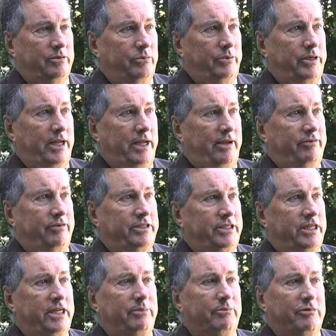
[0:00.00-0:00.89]
We have a
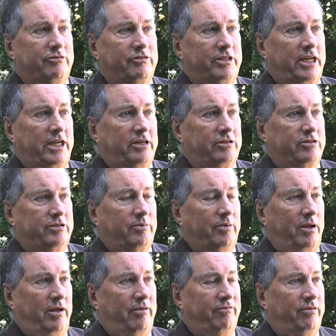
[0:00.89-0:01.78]
team of sales
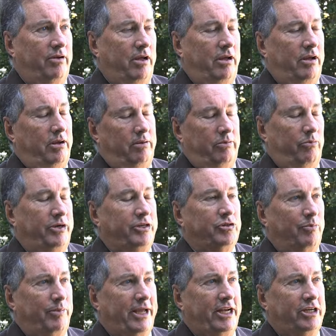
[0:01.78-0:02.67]
of uh,
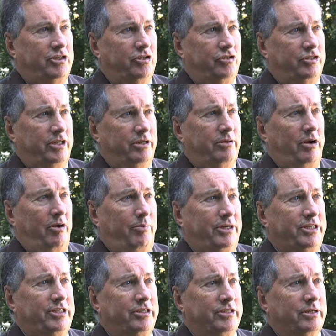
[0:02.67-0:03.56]
regional managers in our
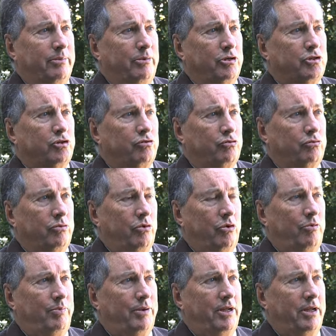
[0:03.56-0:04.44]
business commercial
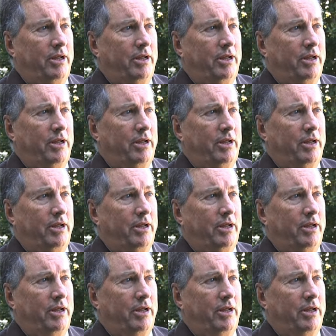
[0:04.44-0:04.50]
group.